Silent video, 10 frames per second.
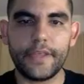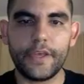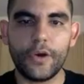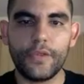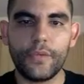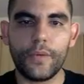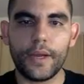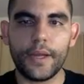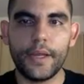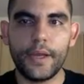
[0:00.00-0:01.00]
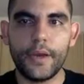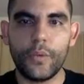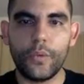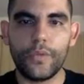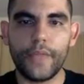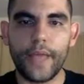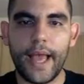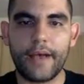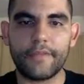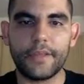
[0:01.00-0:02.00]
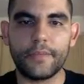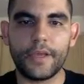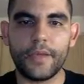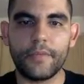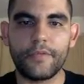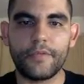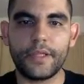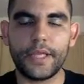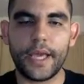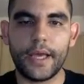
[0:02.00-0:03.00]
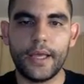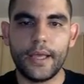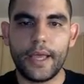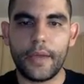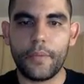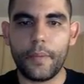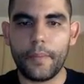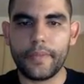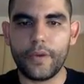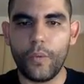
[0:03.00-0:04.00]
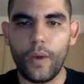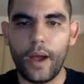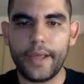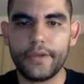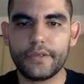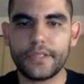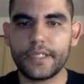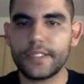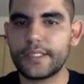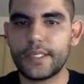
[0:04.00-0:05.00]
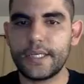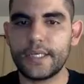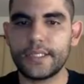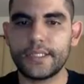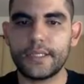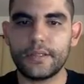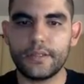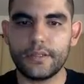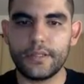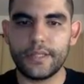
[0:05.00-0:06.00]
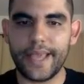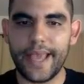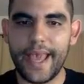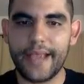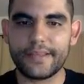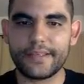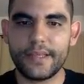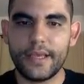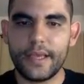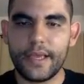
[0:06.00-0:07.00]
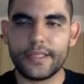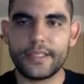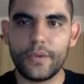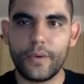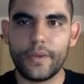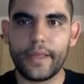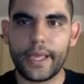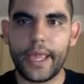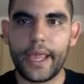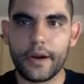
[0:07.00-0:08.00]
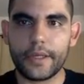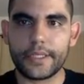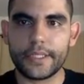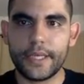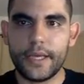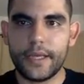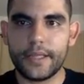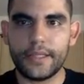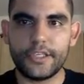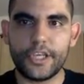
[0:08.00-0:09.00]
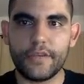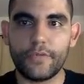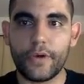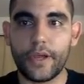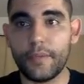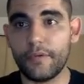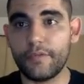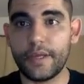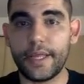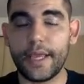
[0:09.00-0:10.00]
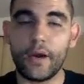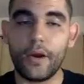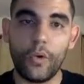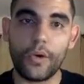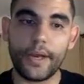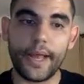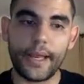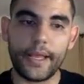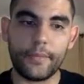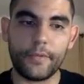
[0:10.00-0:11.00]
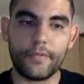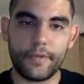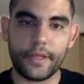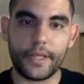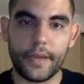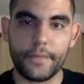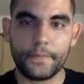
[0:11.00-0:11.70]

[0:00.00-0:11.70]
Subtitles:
the other one will not have the hemophilia. And remember, the Y just stays as it is. The X is the one that carries the gene for hemophilia or not hemophilia,